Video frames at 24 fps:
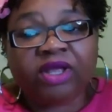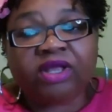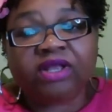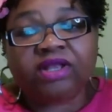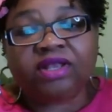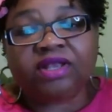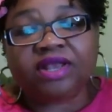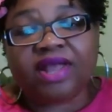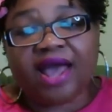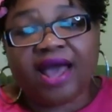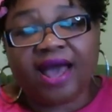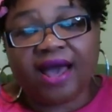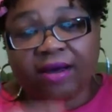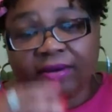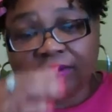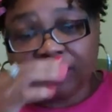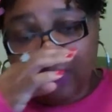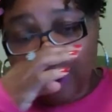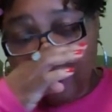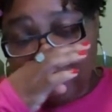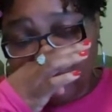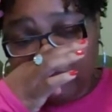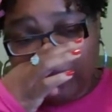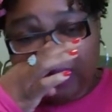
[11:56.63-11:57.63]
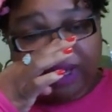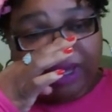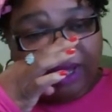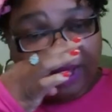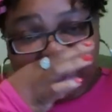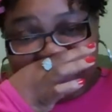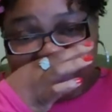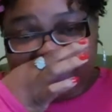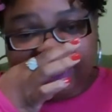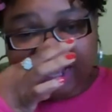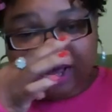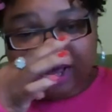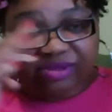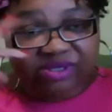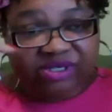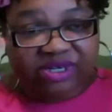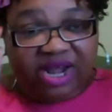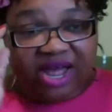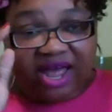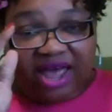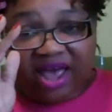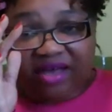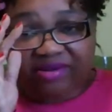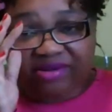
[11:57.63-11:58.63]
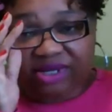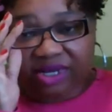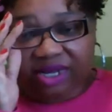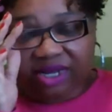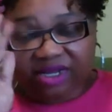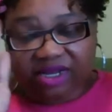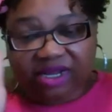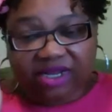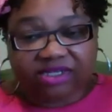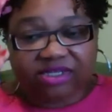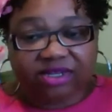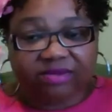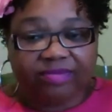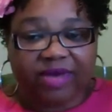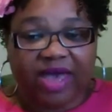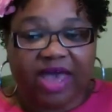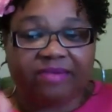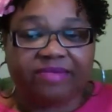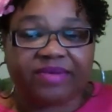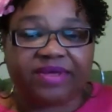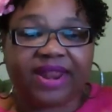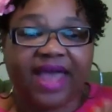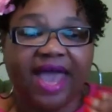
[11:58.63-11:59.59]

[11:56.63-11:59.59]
Now, the only exception I have to collecting payment